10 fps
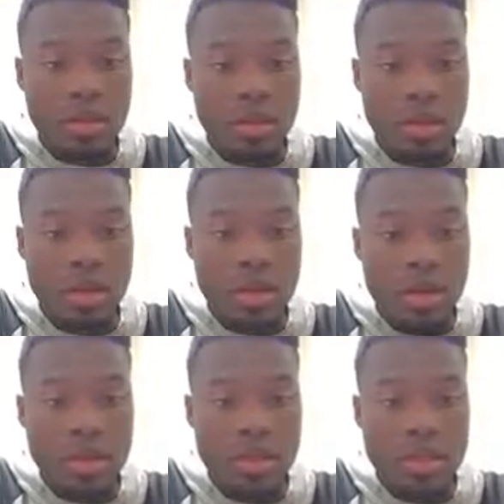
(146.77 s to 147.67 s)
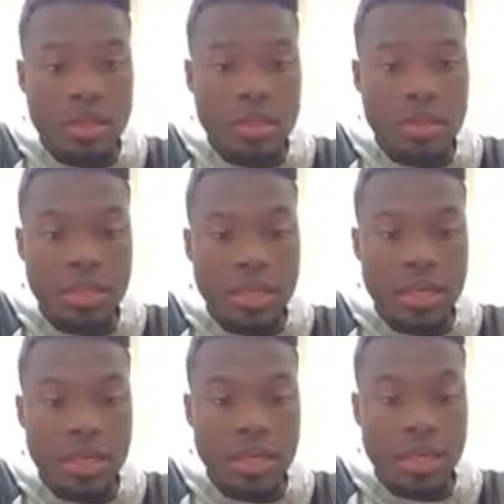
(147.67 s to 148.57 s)
the third index,
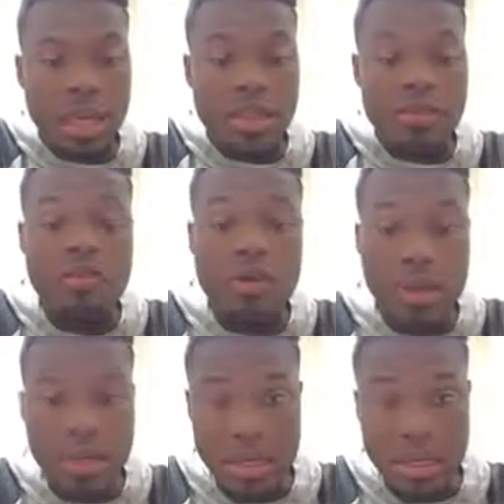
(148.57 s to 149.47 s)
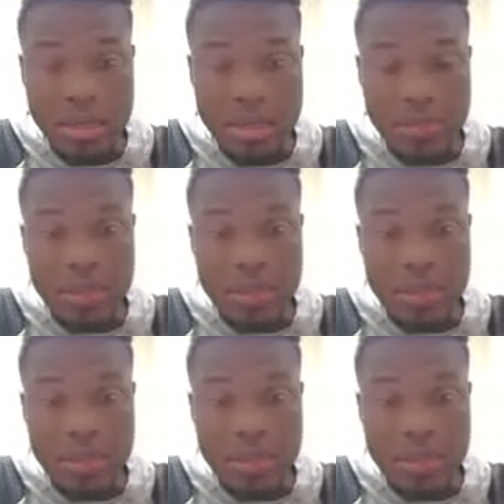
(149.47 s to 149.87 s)
and the fourth index.